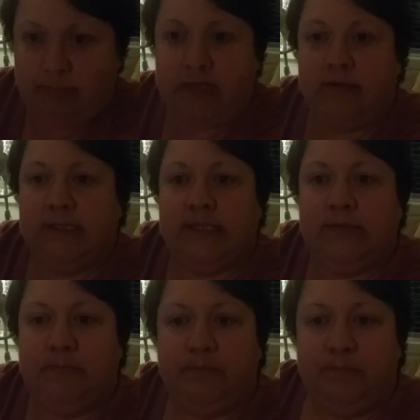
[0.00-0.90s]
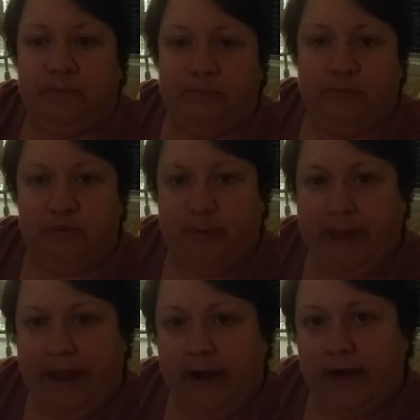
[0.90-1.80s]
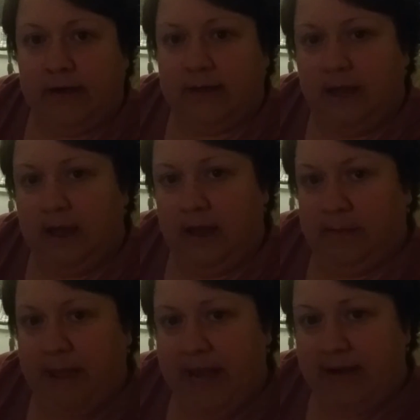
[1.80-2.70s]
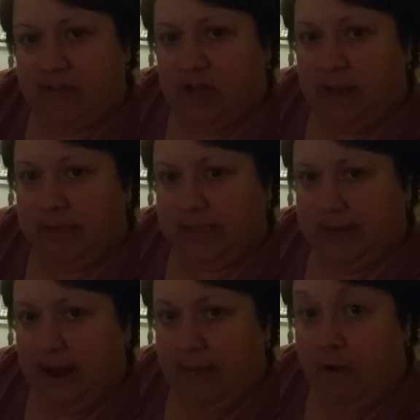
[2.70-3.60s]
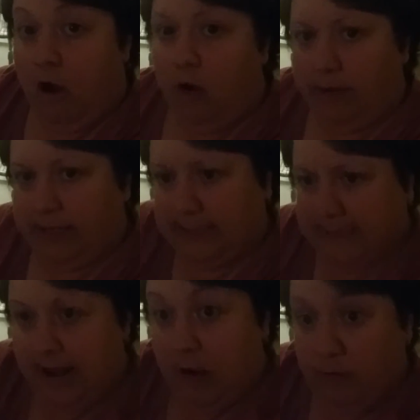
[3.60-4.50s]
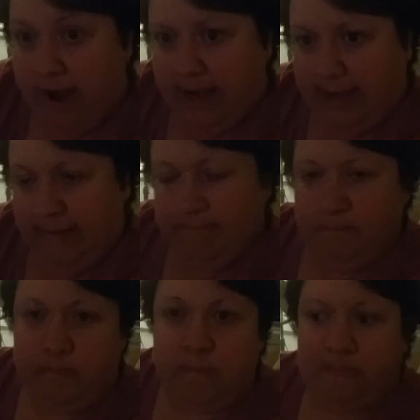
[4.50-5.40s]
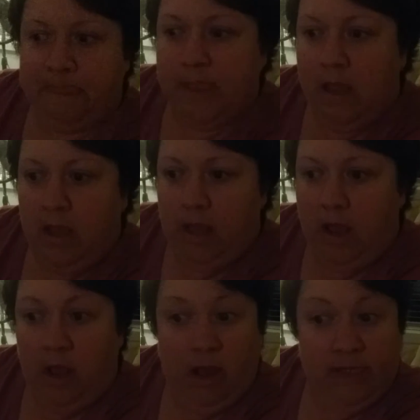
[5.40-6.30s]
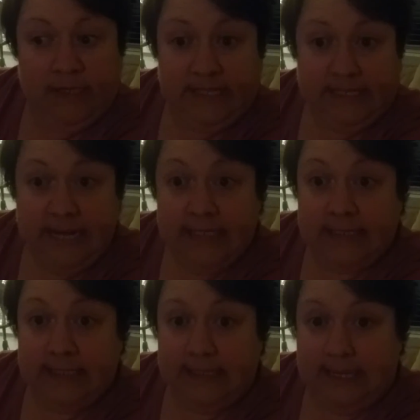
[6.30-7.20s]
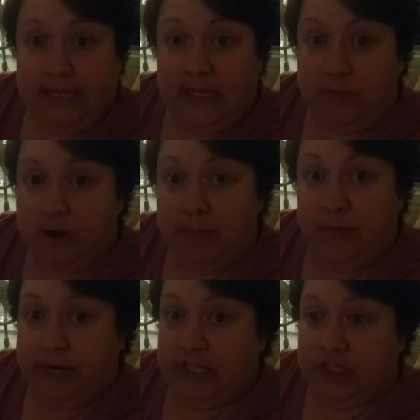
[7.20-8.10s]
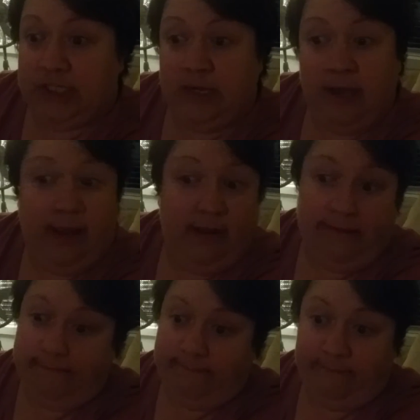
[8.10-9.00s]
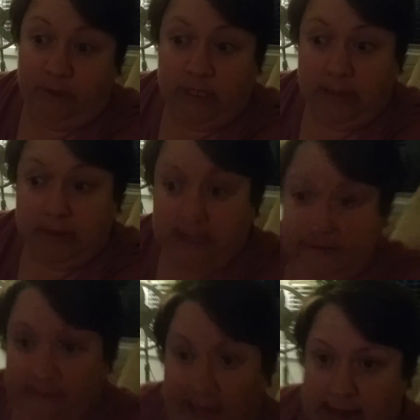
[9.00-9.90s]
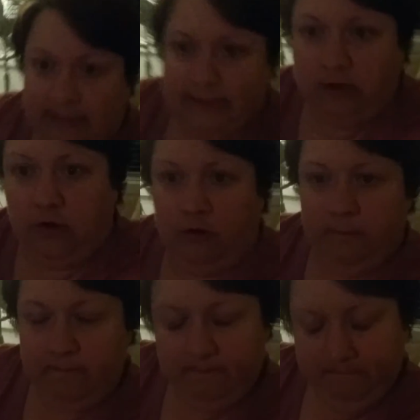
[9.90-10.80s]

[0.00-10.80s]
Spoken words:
meals prepared ahead of time so that I'm always ready. Success is in the preparation. I fully believe that. So